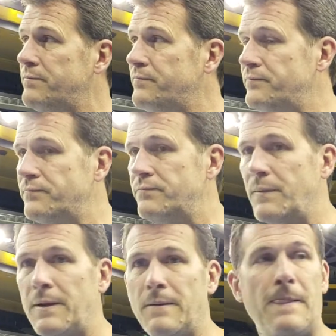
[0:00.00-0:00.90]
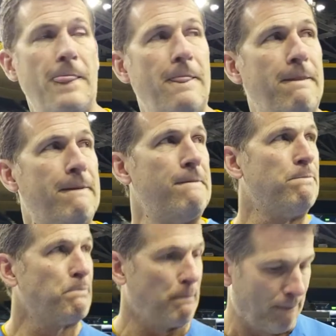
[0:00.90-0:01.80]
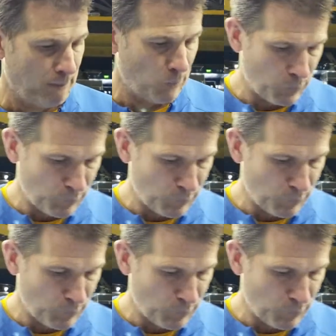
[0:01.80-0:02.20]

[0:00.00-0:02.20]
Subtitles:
I know we're still super early in the season, but do